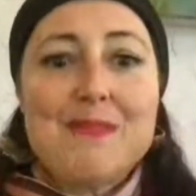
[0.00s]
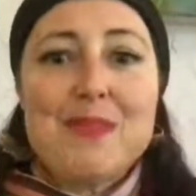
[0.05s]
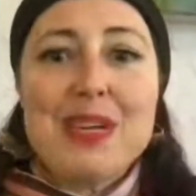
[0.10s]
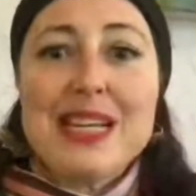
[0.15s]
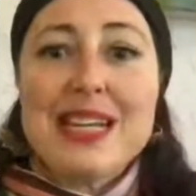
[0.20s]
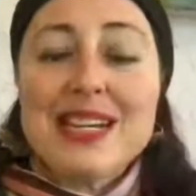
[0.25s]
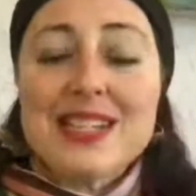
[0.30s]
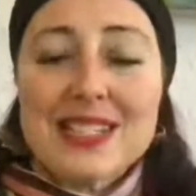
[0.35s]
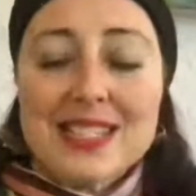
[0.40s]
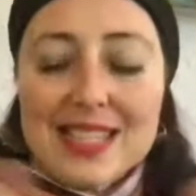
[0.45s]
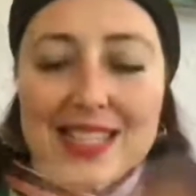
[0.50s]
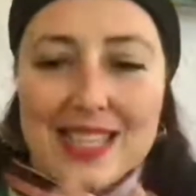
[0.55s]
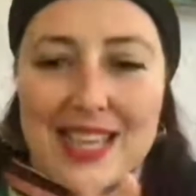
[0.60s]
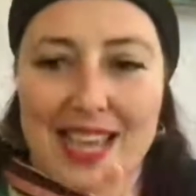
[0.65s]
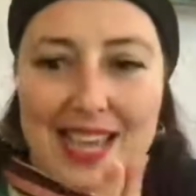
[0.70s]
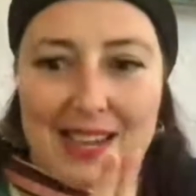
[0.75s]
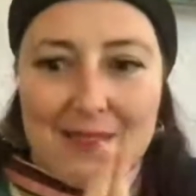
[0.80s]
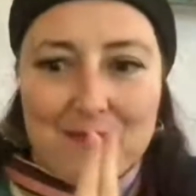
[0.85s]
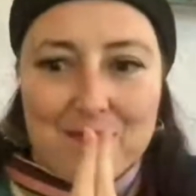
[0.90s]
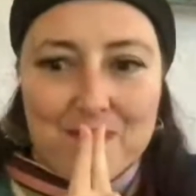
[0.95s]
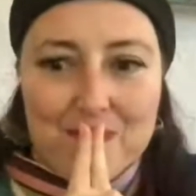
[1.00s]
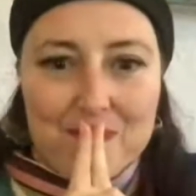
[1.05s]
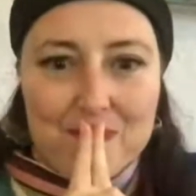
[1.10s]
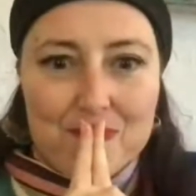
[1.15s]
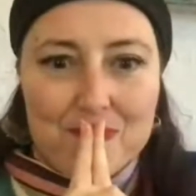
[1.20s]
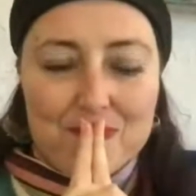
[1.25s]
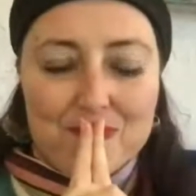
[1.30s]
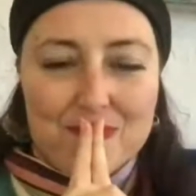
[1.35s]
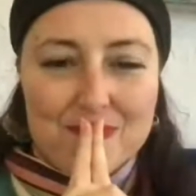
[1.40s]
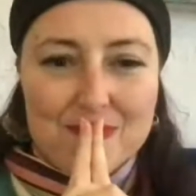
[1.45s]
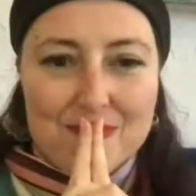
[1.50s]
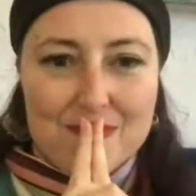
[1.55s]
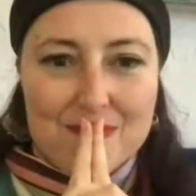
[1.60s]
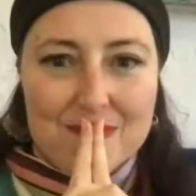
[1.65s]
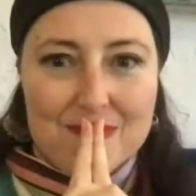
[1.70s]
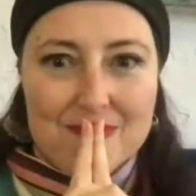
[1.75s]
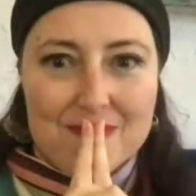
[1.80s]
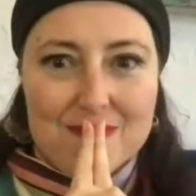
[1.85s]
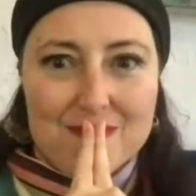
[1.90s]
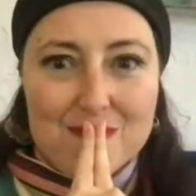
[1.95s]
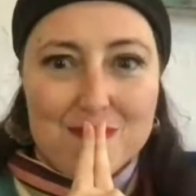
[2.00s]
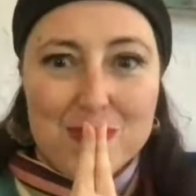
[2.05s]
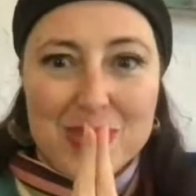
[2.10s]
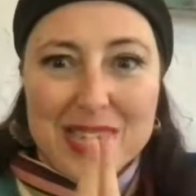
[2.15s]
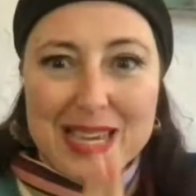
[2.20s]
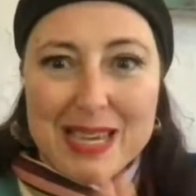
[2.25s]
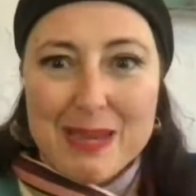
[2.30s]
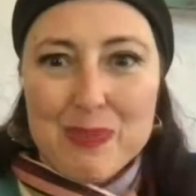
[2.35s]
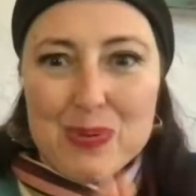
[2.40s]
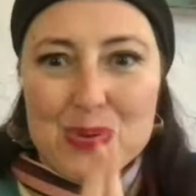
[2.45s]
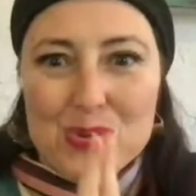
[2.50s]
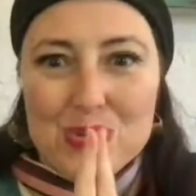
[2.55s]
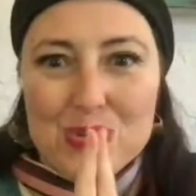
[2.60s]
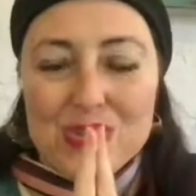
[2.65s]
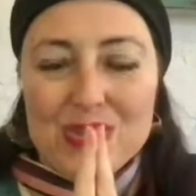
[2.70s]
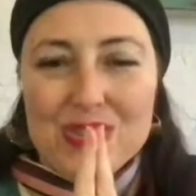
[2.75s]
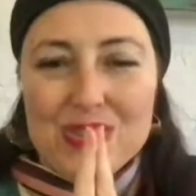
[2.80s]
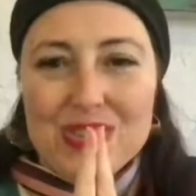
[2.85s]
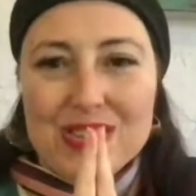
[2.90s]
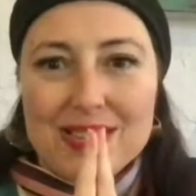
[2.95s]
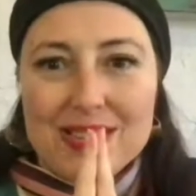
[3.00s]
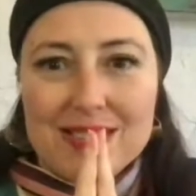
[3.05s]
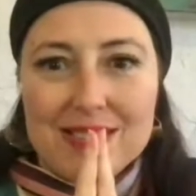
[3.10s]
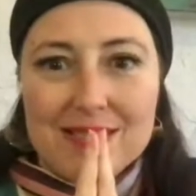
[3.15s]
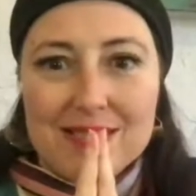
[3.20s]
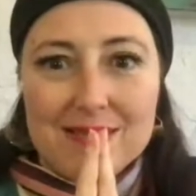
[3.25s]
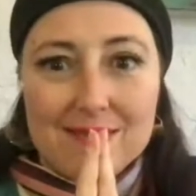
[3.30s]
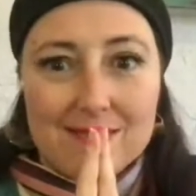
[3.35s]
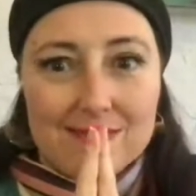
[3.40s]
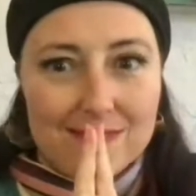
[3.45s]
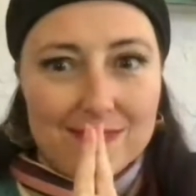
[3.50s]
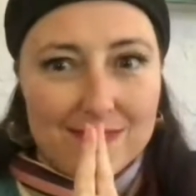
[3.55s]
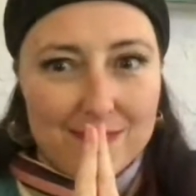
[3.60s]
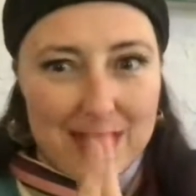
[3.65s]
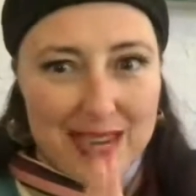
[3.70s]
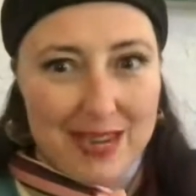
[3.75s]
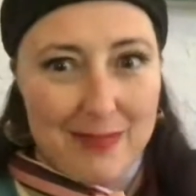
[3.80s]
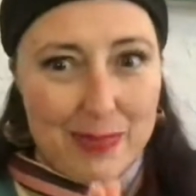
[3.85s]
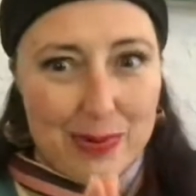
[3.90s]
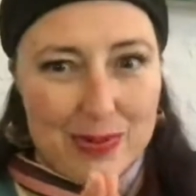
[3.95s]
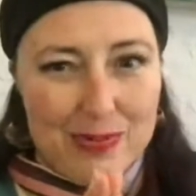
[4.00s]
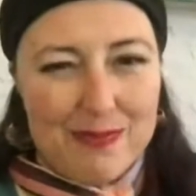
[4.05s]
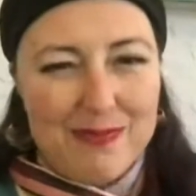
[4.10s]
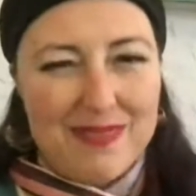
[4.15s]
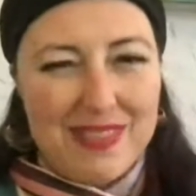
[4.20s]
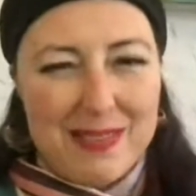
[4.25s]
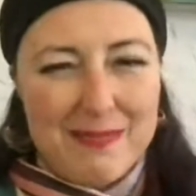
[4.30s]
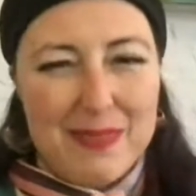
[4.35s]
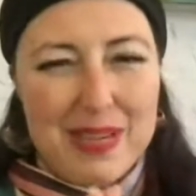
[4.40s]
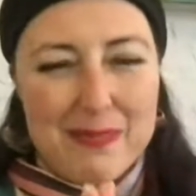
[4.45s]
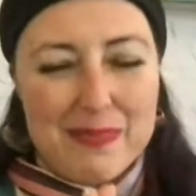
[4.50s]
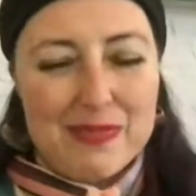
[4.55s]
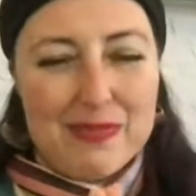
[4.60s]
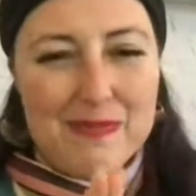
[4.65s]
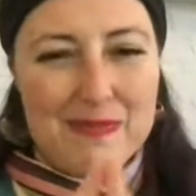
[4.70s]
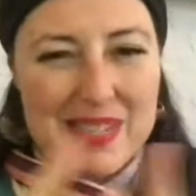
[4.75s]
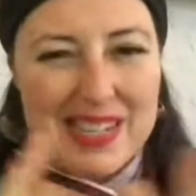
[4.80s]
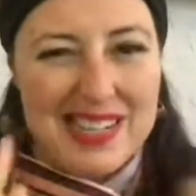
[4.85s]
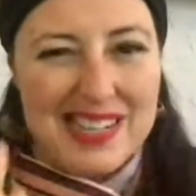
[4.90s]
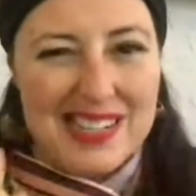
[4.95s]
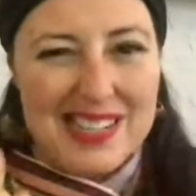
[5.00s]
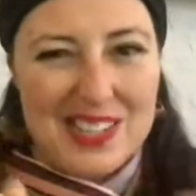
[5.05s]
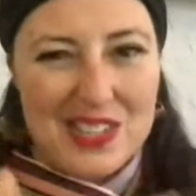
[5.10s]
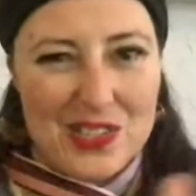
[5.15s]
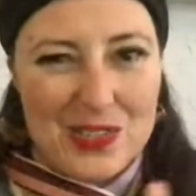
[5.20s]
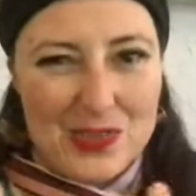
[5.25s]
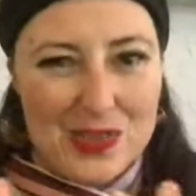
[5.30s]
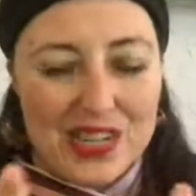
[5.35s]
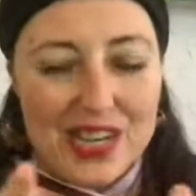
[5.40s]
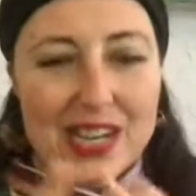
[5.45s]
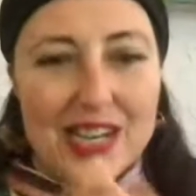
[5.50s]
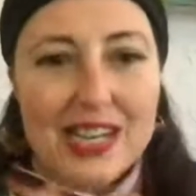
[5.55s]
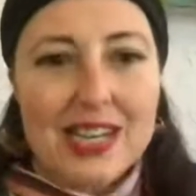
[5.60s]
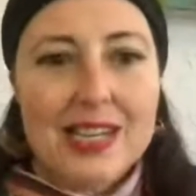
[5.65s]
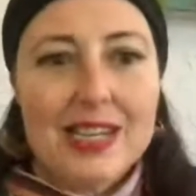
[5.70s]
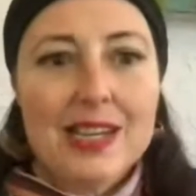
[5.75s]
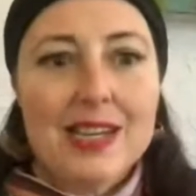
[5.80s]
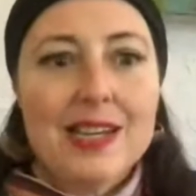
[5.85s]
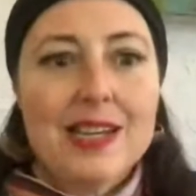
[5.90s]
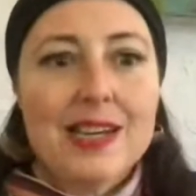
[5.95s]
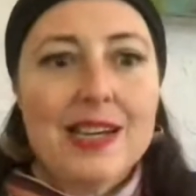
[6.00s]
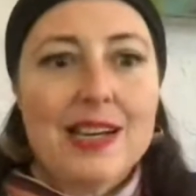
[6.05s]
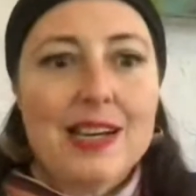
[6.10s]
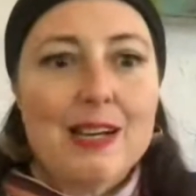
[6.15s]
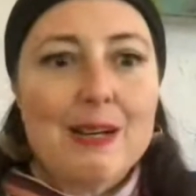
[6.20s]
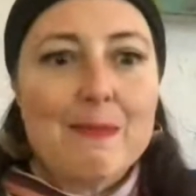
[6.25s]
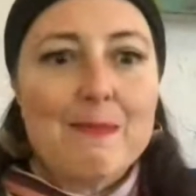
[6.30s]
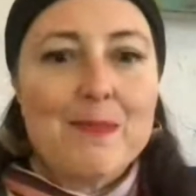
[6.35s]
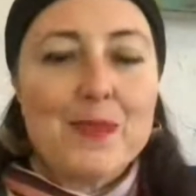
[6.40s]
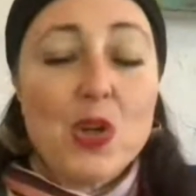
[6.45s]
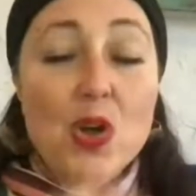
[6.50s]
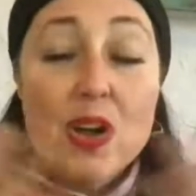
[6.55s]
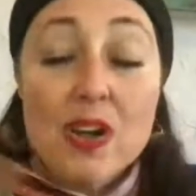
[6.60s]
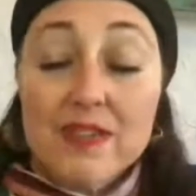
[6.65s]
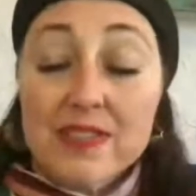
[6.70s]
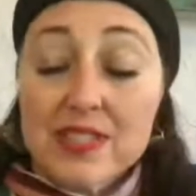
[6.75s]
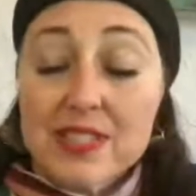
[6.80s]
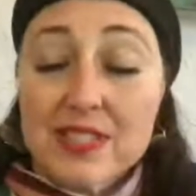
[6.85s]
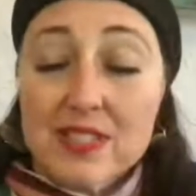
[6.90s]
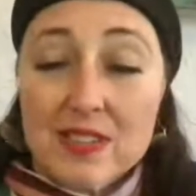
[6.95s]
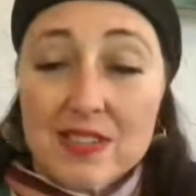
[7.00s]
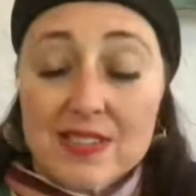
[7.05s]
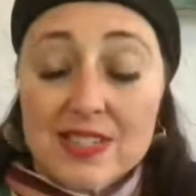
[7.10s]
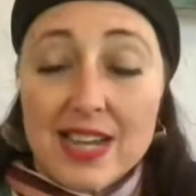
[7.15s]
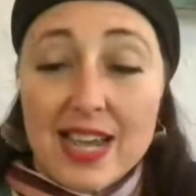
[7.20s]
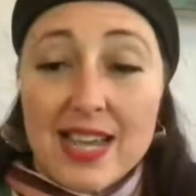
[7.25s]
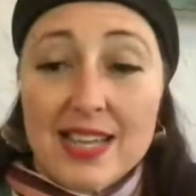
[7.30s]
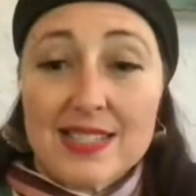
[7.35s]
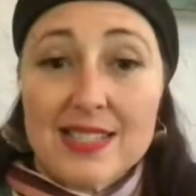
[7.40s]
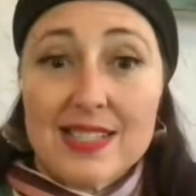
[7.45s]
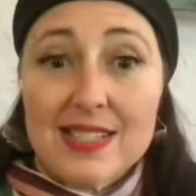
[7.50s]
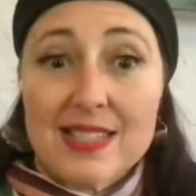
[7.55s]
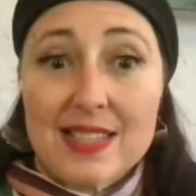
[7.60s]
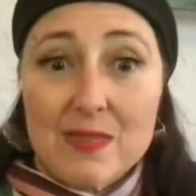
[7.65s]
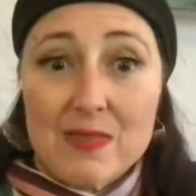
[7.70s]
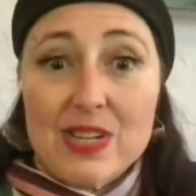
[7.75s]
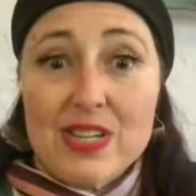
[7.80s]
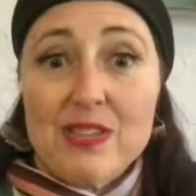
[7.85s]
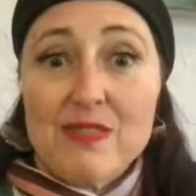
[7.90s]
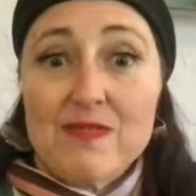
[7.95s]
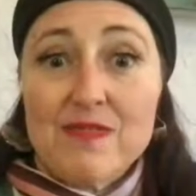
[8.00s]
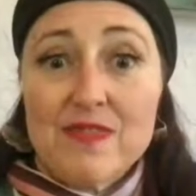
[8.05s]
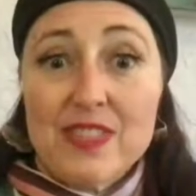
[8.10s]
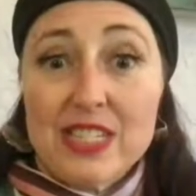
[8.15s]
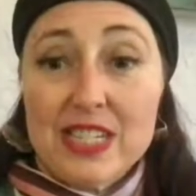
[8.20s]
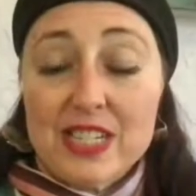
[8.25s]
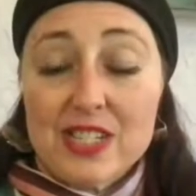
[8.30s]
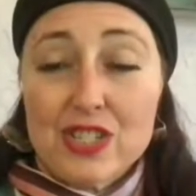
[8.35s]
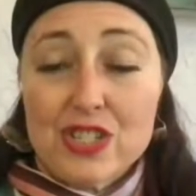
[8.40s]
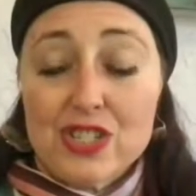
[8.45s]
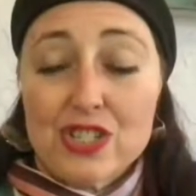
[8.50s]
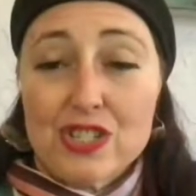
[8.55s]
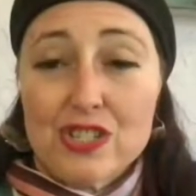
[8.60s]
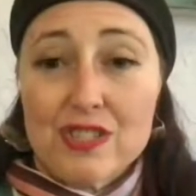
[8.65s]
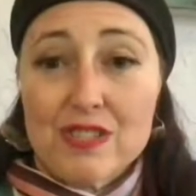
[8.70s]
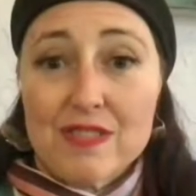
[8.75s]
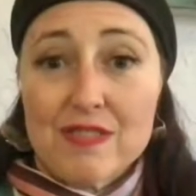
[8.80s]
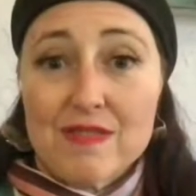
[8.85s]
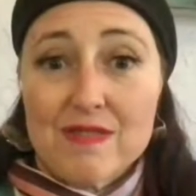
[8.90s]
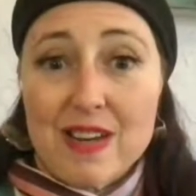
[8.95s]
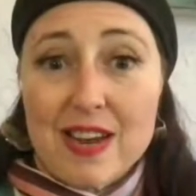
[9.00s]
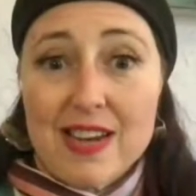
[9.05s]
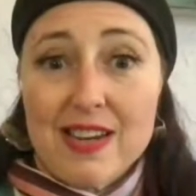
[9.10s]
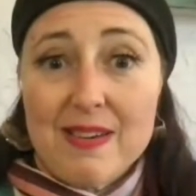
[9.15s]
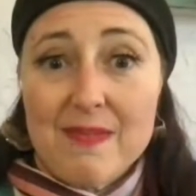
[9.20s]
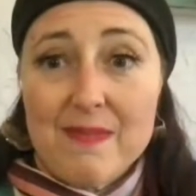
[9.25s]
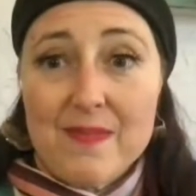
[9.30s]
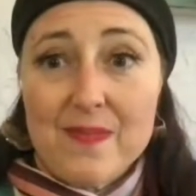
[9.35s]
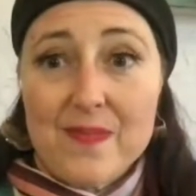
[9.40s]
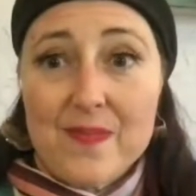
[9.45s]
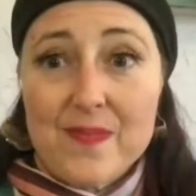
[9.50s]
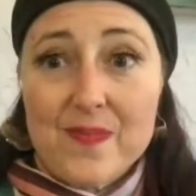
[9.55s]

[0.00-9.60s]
but here's the thing people, people, and people meaning you and I, um, often start tasks that we don't finish, right?